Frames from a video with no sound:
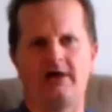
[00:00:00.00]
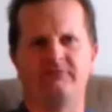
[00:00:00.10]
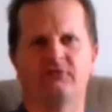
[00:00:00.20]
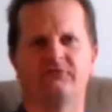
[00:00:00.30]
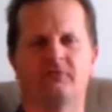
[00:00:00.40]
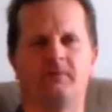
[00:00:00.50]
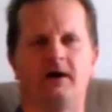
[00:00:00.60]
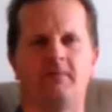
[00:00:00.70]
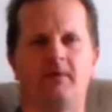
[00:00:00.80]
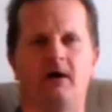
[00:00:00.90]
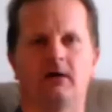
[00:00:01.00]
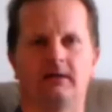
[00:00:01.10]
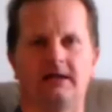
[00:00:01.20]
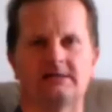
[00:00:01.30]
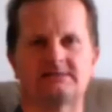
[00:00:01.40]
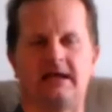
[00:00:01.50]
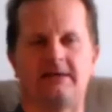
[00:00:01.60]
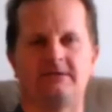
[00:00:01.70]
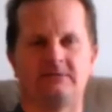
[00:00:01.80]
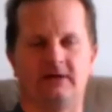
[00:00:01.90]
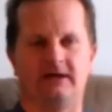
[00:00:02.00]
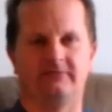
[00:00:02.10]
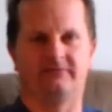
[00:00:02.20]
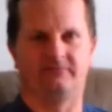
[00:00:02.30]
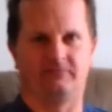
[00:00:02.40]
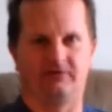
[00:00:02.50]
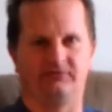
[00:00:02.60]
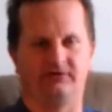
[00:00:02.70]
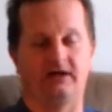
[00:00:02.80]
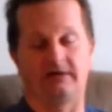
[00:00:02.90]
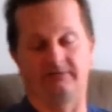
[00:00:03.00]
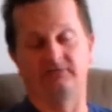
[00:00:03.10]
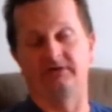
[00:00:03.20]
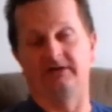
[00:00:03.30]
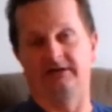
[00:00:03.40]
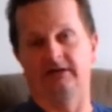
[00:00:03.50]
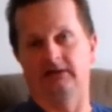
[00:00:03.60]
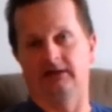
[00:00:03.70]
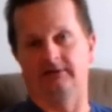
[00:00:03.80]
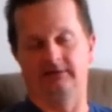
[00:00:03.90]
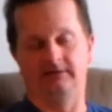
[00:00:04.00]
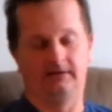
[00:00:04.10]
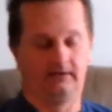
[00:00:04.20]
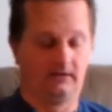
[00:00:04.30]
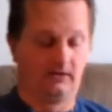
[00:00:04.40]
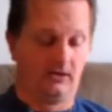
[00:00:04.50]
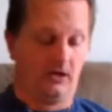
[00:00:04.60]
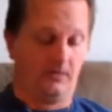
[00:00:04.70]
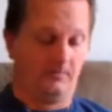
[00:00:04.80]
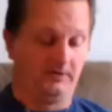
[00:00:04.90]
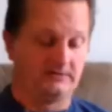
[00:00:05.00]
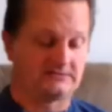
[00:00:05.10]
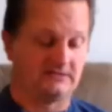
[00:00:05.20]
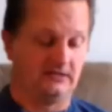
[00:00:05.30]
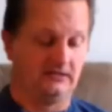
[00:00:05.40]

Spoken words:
voted for Bob Barr last time. He ran for president, obviously didn't get elected. But,